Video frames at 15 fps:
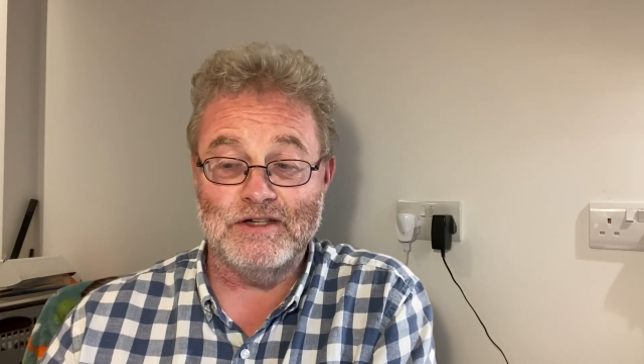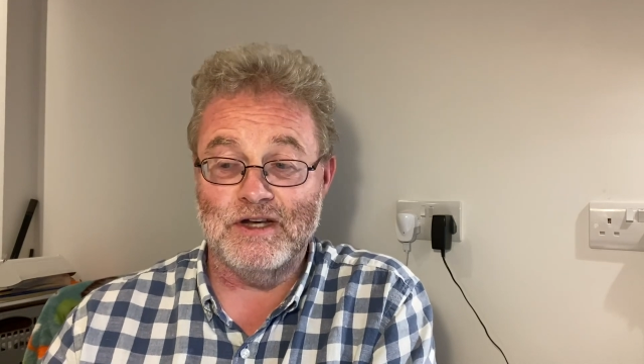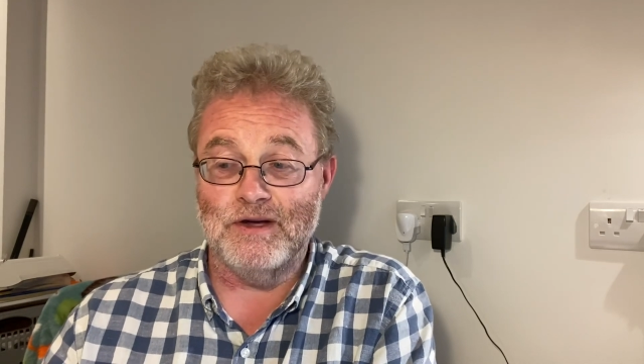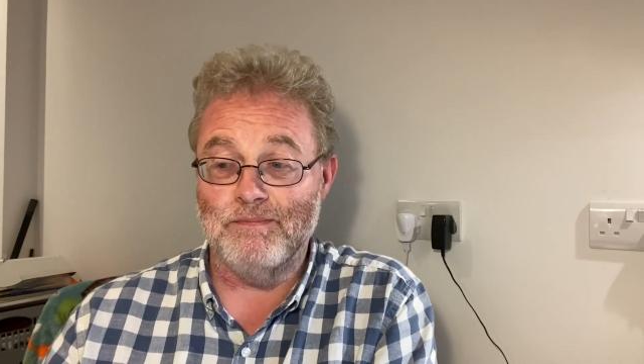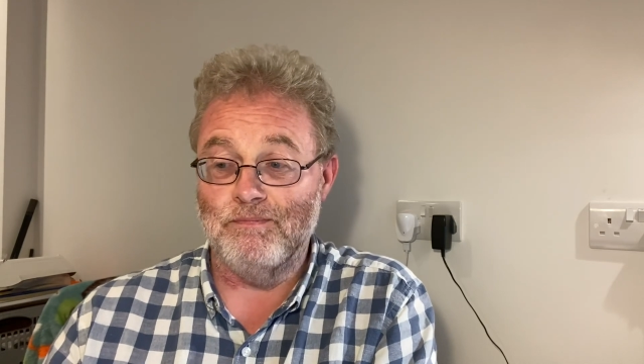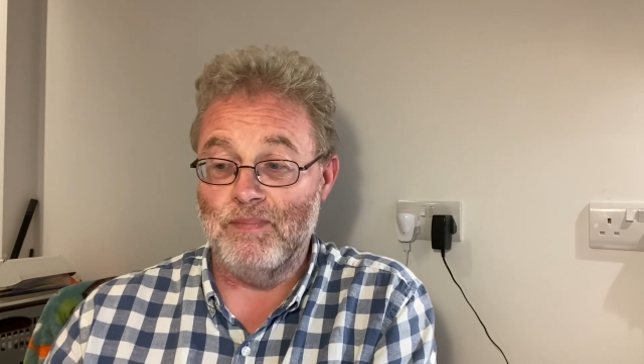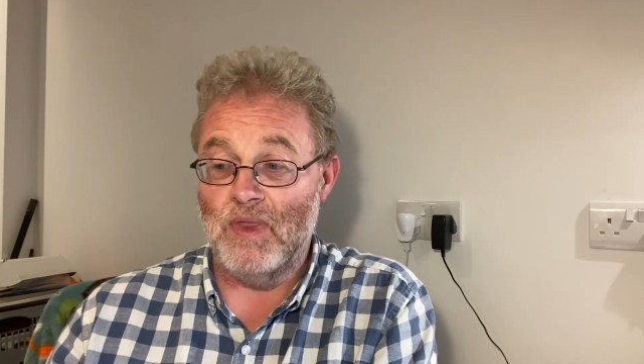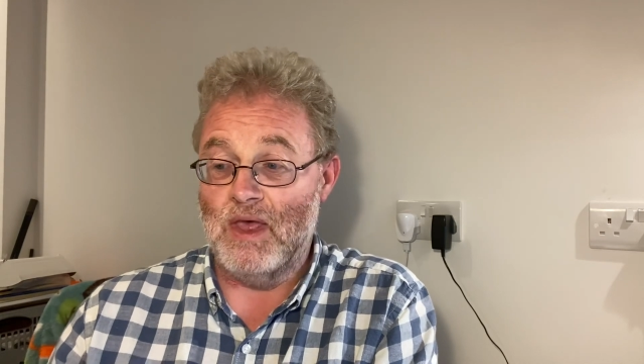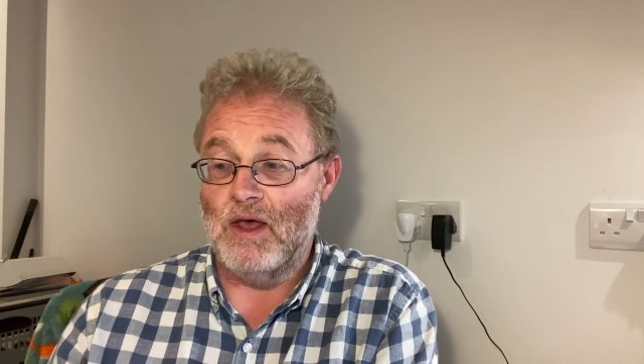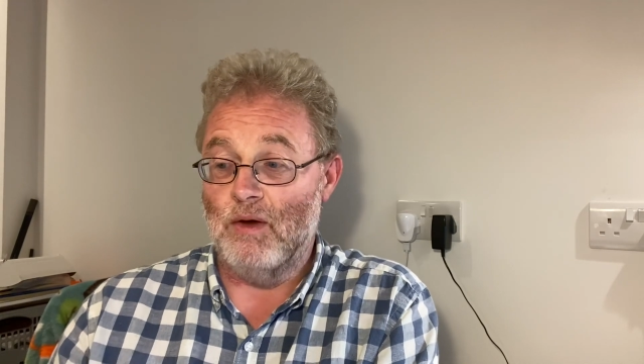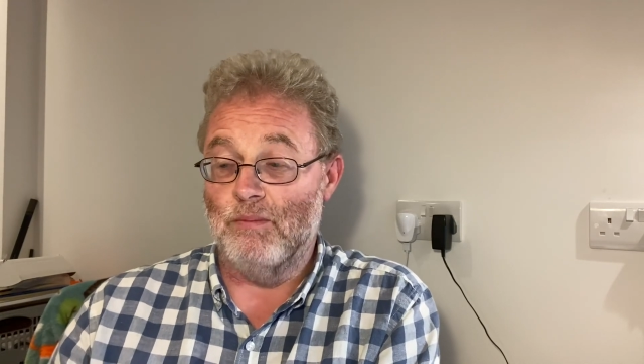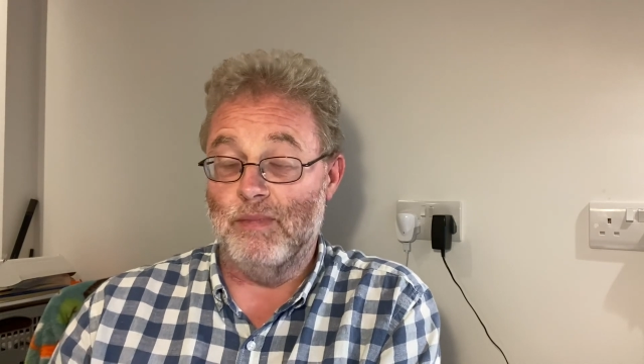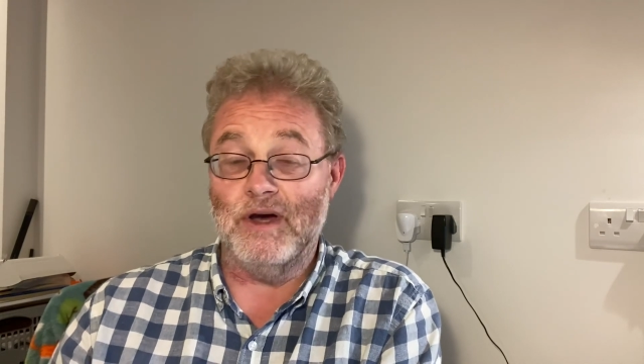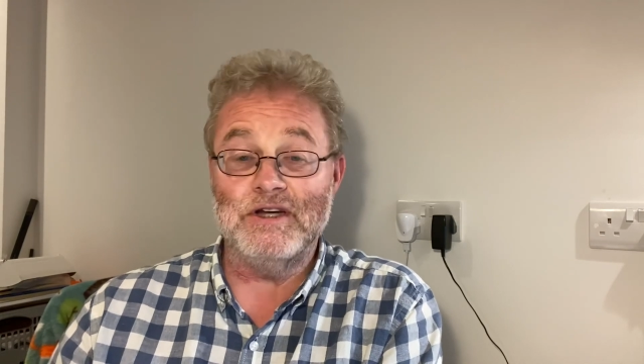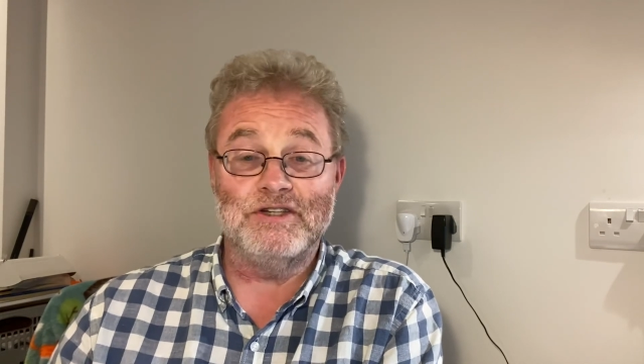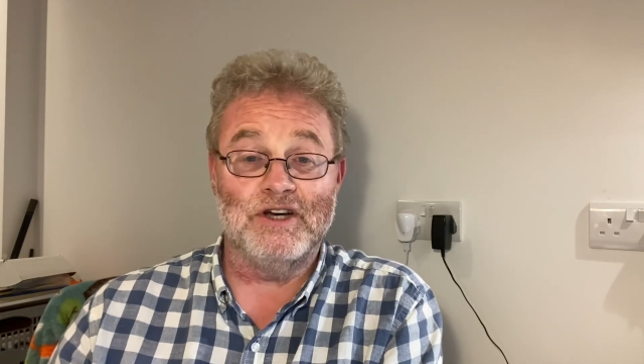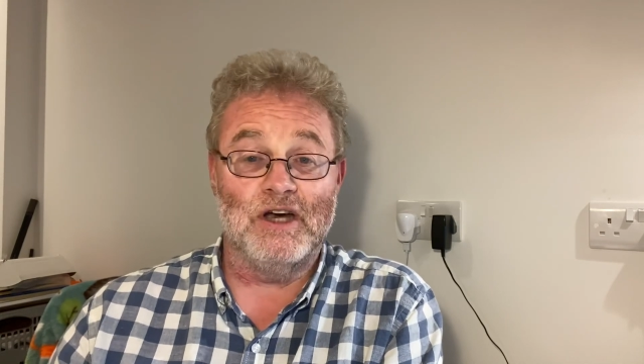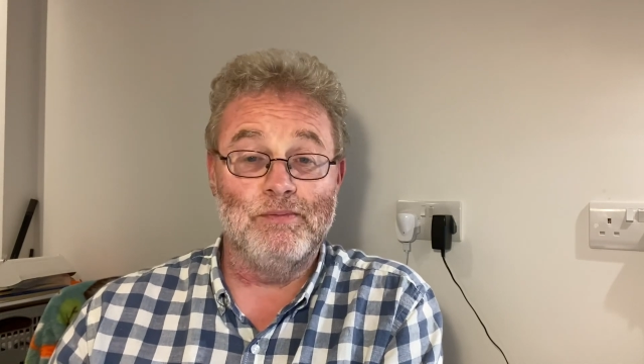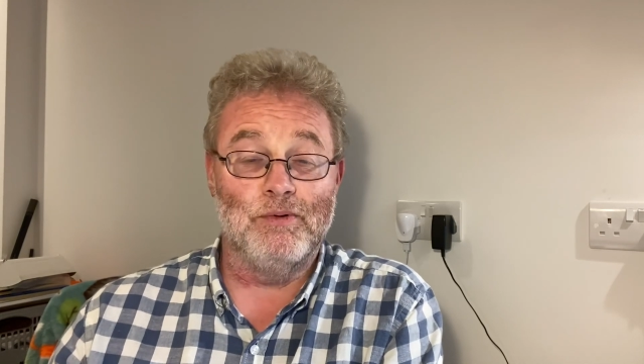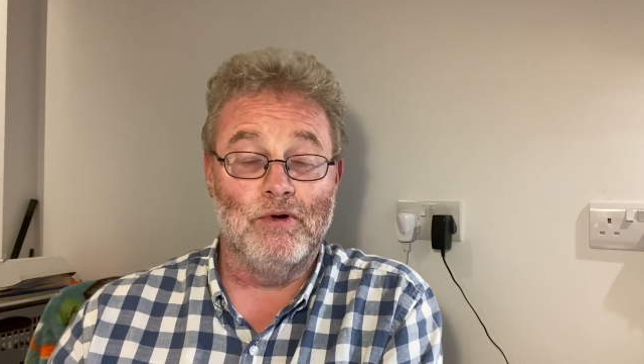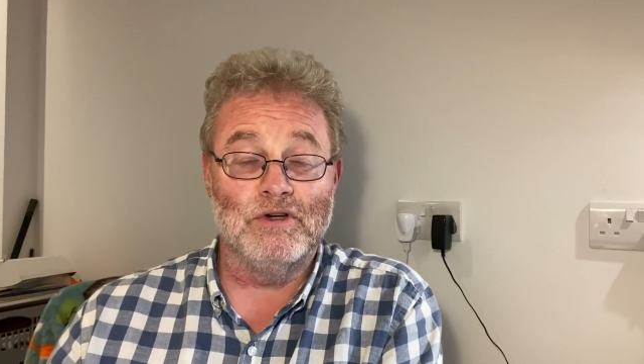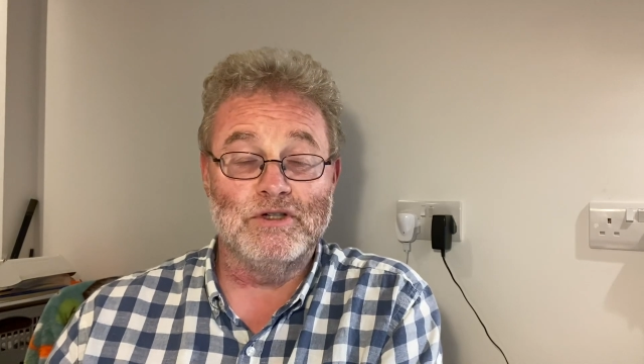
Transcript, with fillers: Um, my dipole